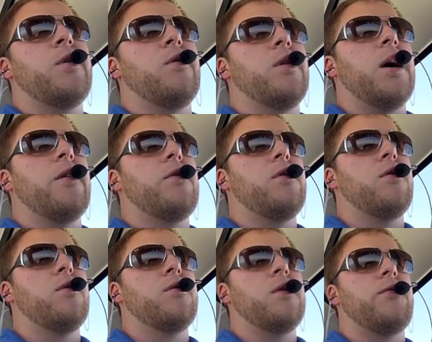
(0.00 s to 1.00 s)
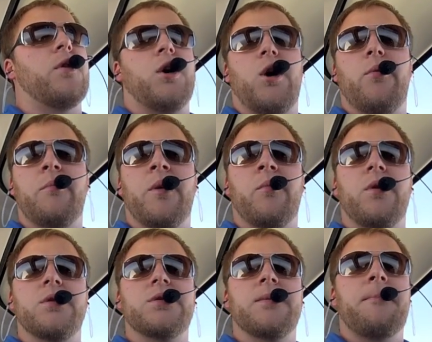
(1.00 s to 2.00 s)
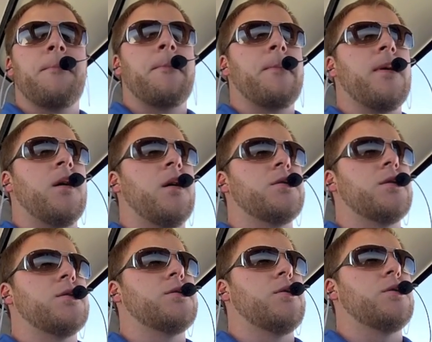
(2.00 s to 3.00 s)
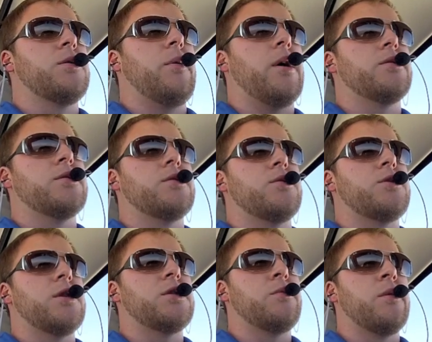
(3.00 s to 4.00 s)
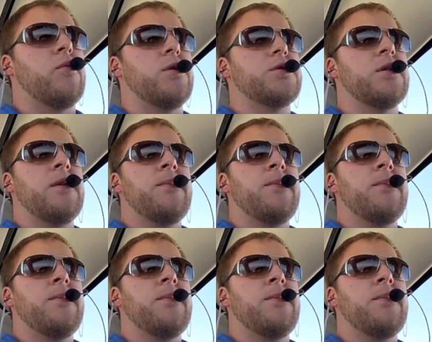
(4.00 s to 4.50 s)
A lot of you, if you're COPA members, Cirrus Owners of Pilots Association members,